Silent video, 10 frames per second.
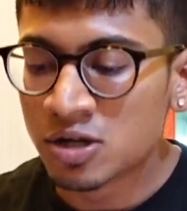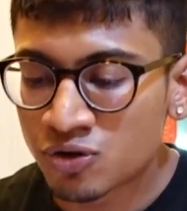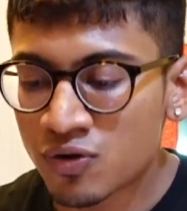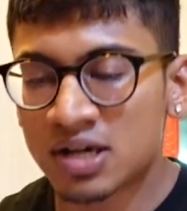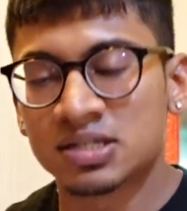
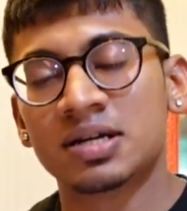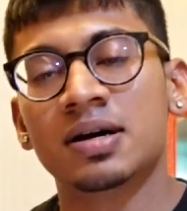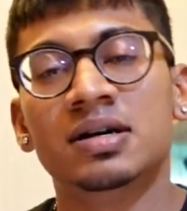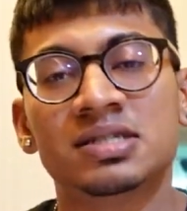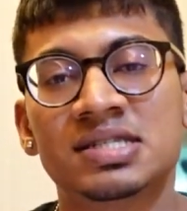Trust,
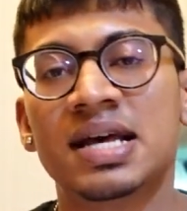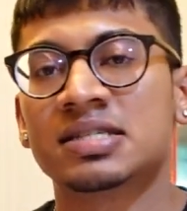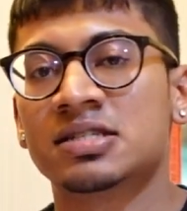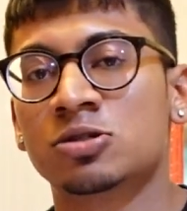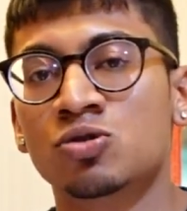
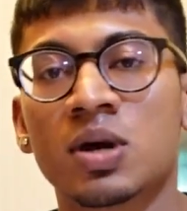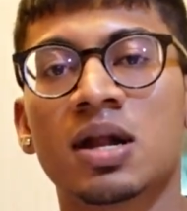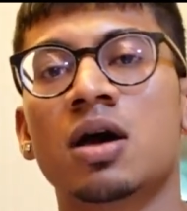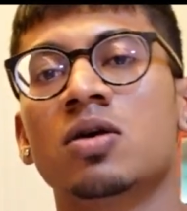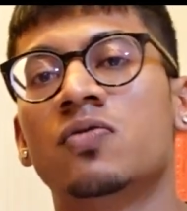assess, look
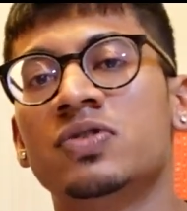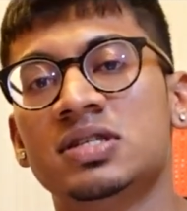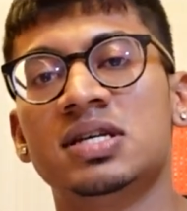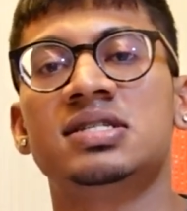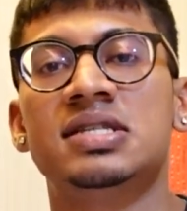at how your
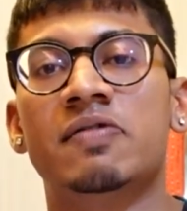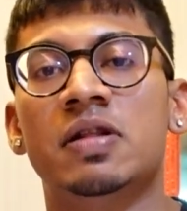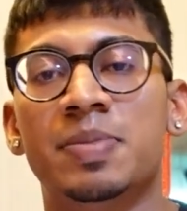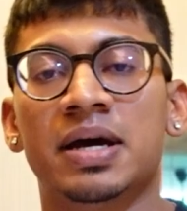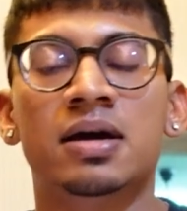physique is
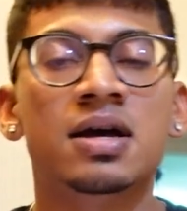developing.